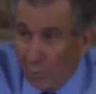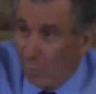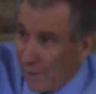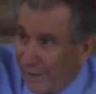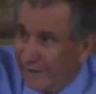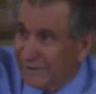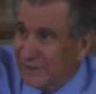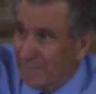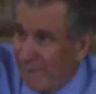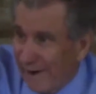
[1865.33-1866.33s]
Where does
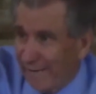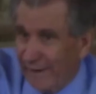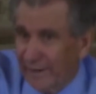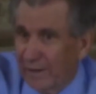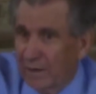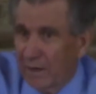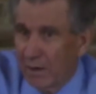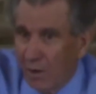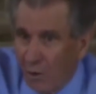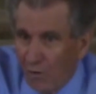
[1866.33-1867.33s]
he bear it?
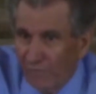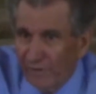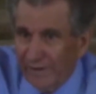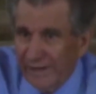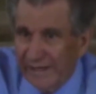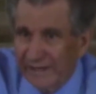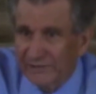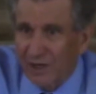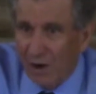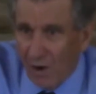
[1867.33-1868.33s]
Over
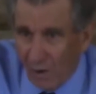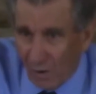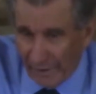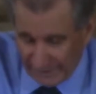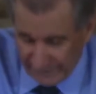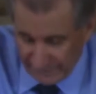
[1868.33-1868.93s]
his heart.